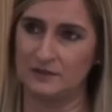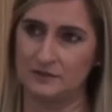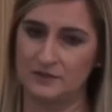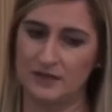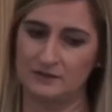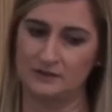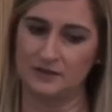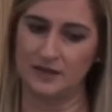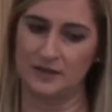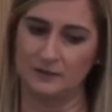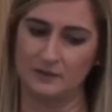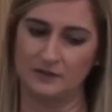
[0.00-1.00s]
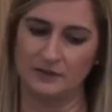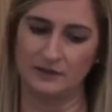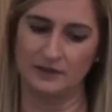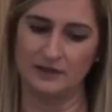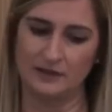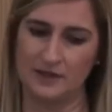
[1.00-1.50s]
of level, or the
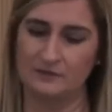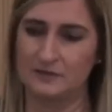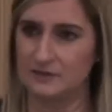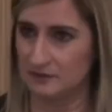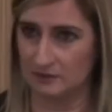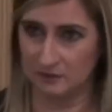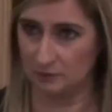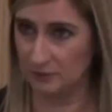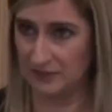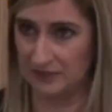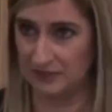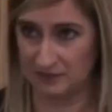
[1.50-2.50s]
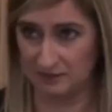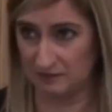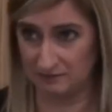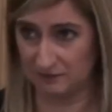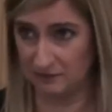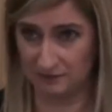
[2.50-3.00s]
light levels
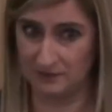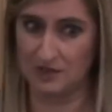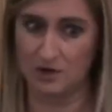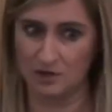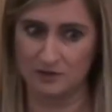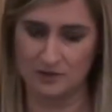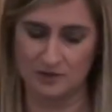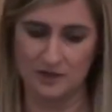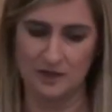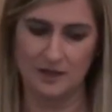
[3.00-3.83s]
completely darkened.